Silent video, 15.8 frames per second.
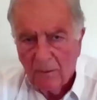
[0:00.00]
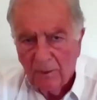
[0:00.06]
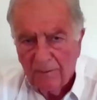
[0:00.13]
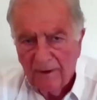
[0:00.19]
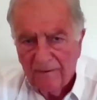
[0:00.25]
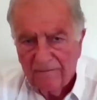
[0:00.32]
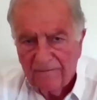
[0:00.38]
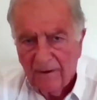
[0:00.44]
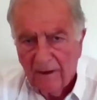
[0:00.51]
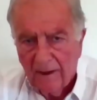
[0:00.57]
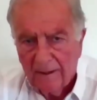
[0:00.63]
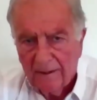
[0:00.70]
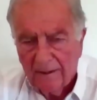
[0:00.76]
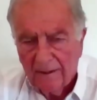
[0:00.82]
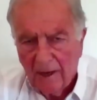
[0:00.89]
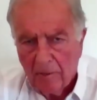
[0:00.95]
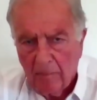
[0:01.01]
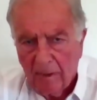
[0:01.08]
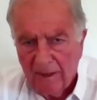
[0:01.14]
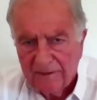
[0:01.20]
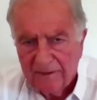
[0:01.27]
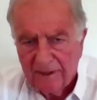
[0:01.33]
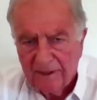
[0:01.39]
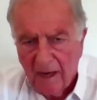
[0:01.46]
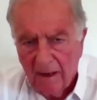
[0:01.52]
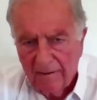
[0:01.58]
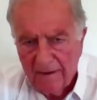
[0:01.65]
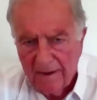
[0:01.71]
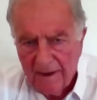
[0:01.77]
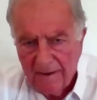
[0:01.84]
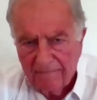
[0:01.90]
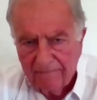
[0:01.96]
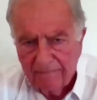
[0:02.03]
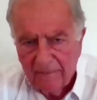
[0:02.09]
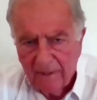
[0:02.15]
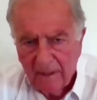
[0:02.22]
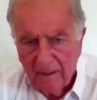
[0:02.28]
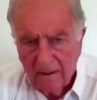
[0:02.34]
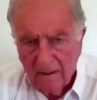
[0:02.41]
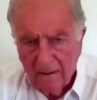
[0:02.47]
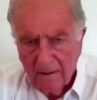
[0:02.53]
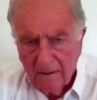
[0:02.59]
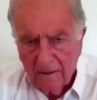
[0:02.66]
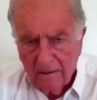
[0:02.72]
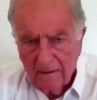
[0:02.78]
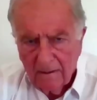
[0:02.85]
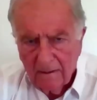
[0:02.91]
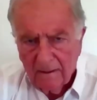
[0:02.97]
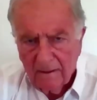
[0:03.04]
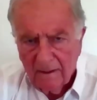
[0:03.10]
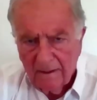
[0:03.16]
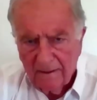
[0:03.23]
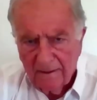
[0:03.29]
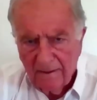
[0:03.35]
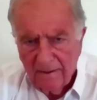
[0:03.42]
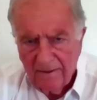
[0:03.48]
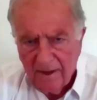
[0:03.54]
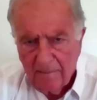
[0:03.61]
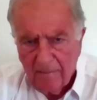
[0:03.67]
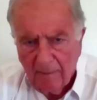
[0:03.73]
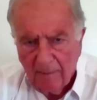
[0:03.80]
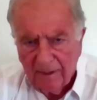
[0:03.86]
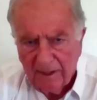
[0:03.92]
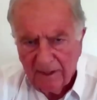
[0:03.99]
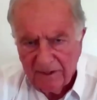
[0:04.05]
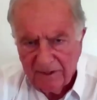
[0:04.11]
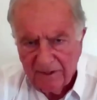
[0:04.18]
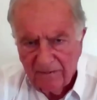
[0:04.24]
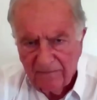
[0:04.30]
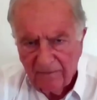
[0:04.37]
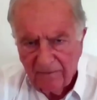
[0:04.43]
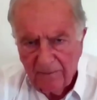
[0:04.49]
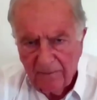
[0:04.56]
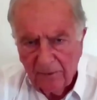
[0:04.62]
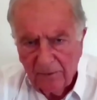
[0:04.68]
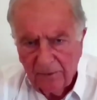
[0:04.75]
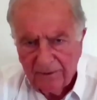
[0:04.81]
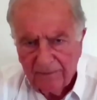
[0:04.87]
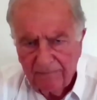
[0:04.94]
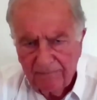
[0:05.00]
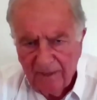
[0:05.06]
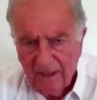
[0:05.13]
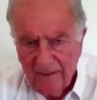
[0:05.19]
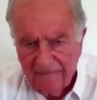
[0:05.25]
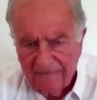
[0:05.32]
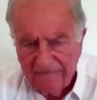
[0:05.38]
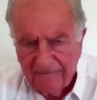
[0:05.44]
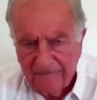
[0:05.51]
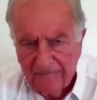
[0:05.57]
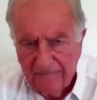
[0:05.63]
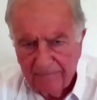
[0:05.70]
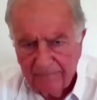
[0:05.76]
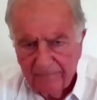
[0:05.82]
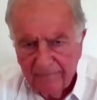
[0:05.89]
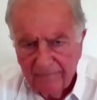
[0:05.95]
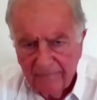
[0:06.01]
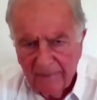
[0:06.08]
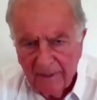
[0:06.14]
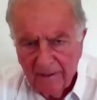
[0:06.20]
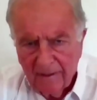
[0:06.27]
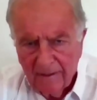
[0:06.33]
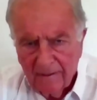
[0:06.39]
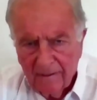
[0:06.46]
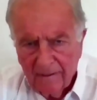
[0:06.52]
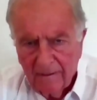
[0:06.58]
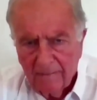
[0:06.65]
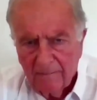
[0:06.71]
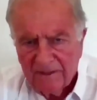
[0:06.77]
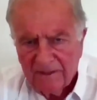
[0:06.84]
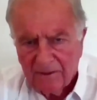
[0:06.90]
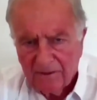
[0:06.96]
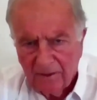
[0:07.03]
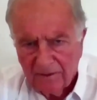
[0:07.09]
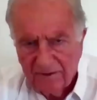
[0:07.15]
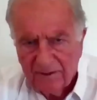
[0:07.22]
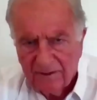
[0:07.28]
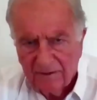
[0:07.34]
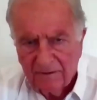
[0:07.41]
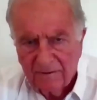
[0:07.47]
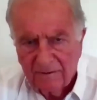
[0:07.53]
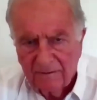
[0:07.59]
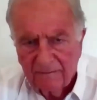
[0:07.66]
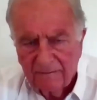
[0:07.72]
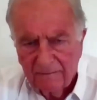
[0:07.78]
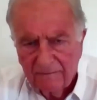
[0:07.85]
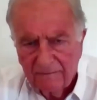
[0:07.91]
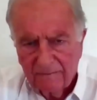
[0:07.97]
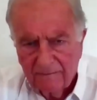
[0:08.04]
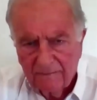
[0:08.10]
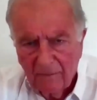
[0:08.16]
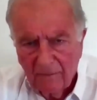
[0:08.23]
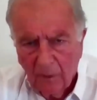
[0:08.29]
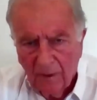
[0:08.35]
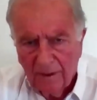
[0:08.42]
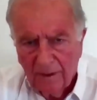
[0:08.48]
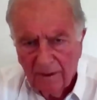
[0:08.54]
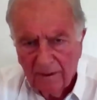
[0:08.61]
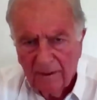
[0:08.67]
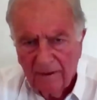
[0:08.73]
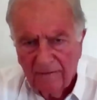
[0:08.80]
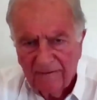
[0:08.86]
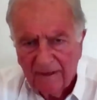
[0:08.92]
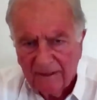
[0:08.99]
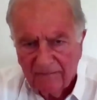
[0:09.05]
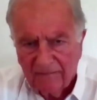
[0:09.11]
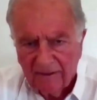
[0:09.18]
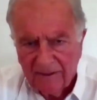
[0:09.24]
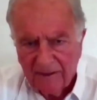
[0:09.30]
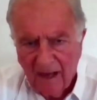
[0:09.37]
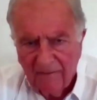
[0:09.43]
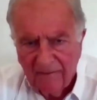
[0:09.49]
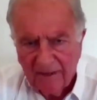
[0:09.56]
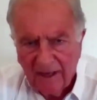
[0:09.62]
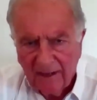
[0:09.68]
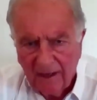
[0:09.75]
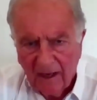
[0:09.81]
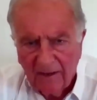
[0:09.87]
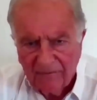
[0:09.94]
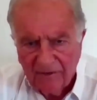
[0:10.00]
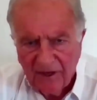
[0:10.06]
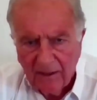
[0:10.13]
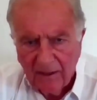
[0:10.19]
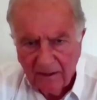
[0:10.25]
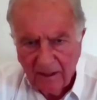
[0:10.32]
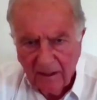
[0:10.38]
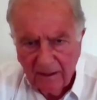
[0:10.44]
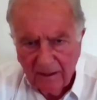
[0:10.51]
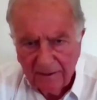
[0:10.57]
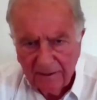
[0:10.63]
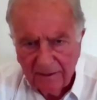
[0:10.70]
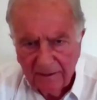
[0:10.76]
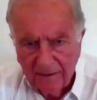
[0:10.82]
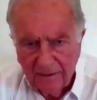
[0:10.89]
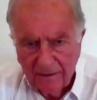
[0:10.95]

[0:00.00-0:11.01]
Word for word: there would be a fine and unpleasant irony in the publication of the report if Mr. Johnson were effectively to have a get out of jail card,